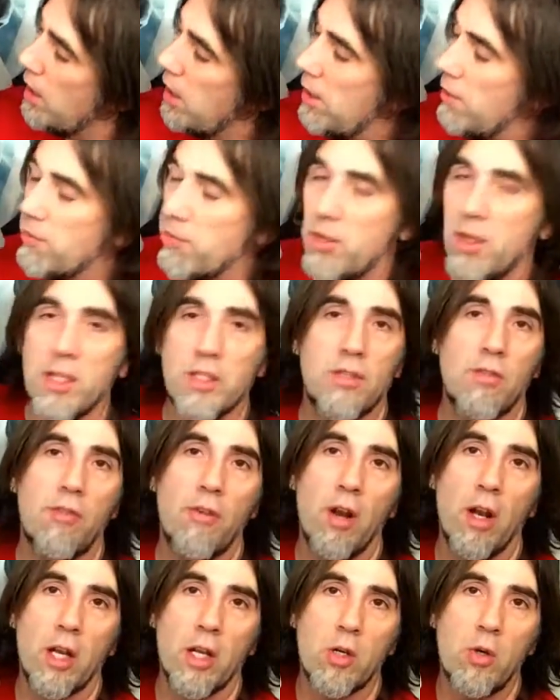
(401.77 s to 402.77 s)
of this
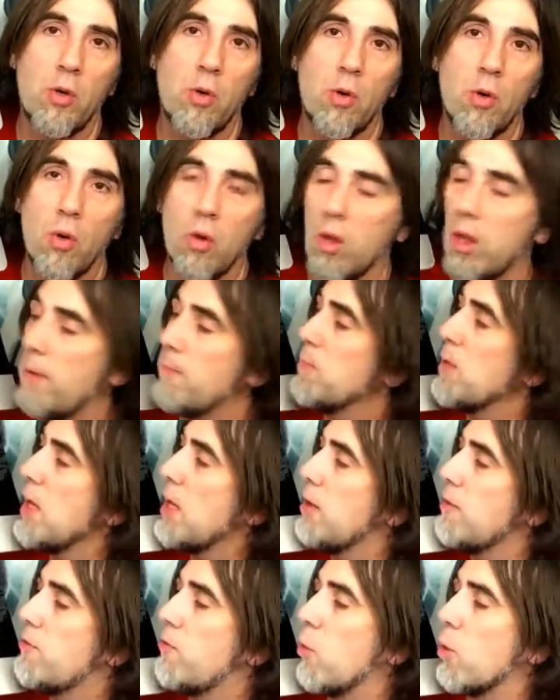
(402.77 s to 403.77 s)
very cool
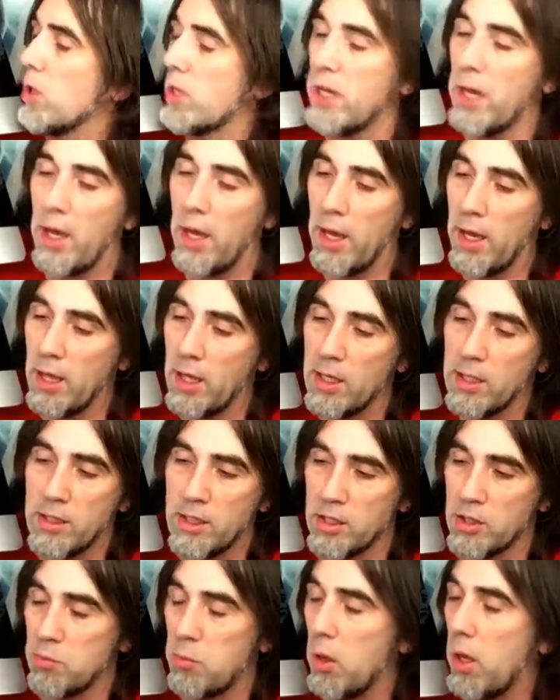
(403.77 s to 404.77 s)
4K
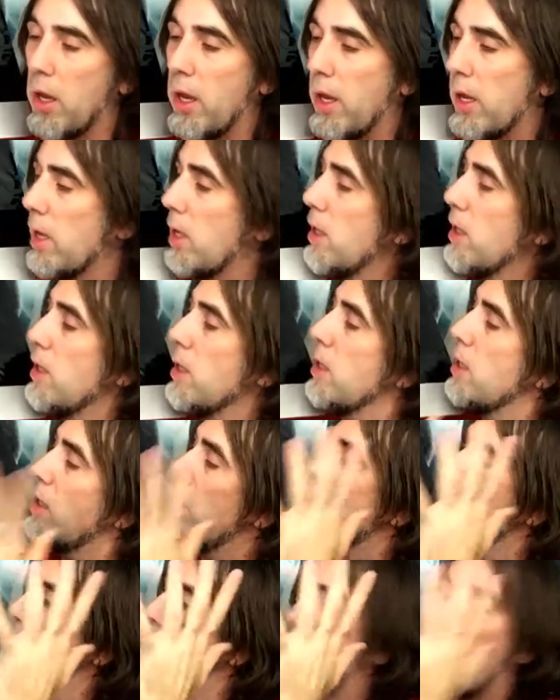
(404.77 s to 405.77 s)
display
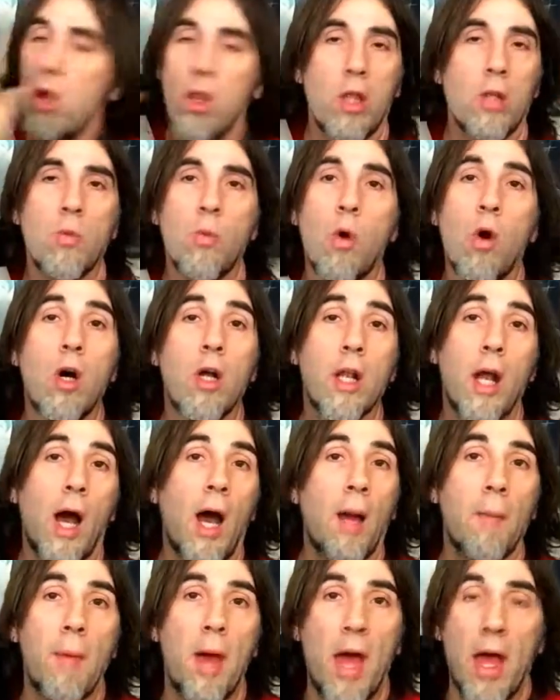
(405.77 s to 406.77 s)
all-in-one
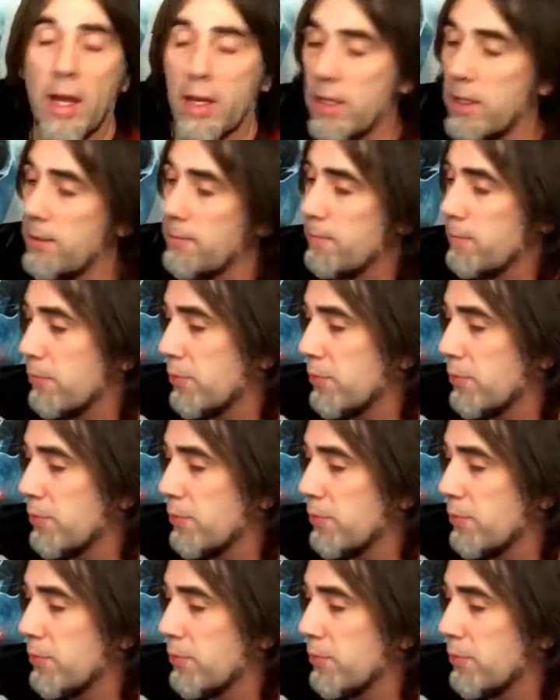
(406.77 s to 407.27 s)
iMac,